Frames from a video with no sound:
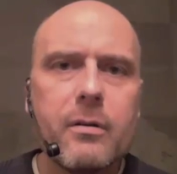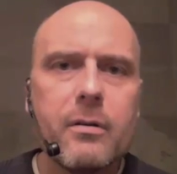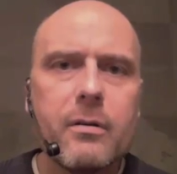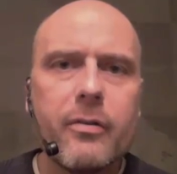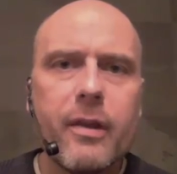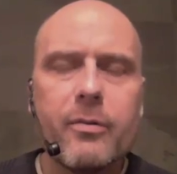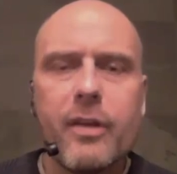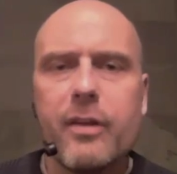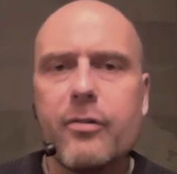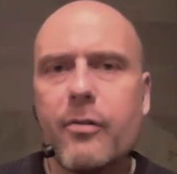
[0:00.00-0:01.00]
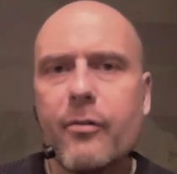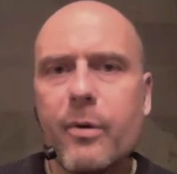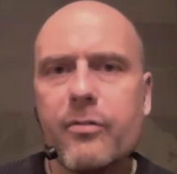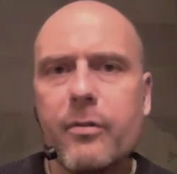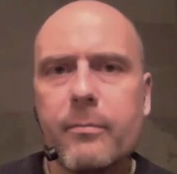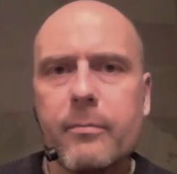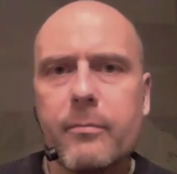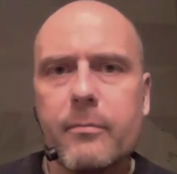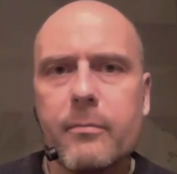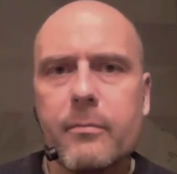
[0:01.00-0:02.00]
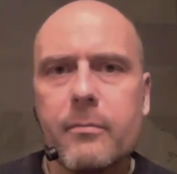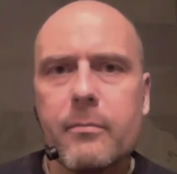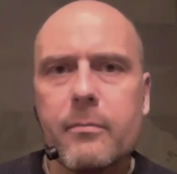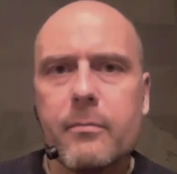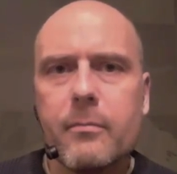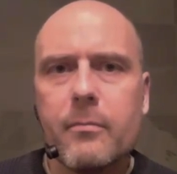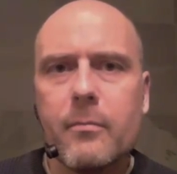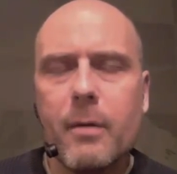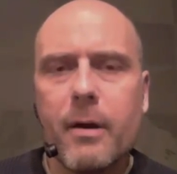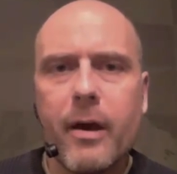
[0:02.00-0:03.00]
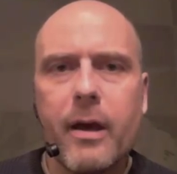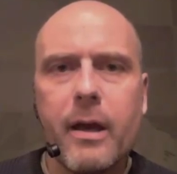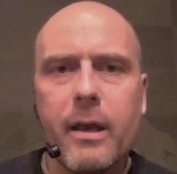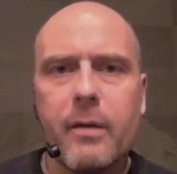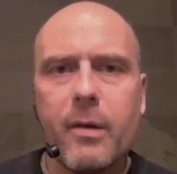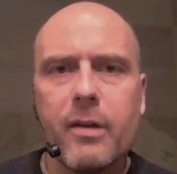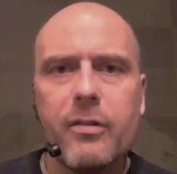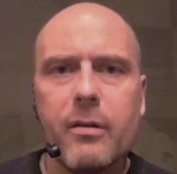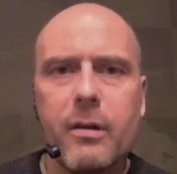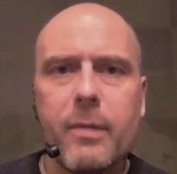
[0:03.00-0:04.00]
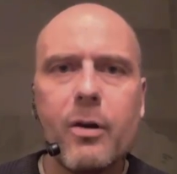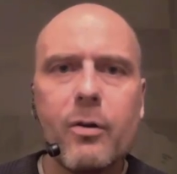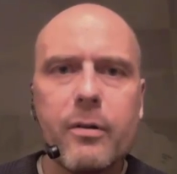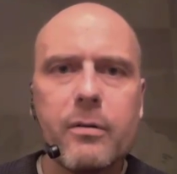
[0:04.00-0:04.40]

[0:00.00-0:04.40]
That there was a dearth of wisdom among the high and mighty and powerful.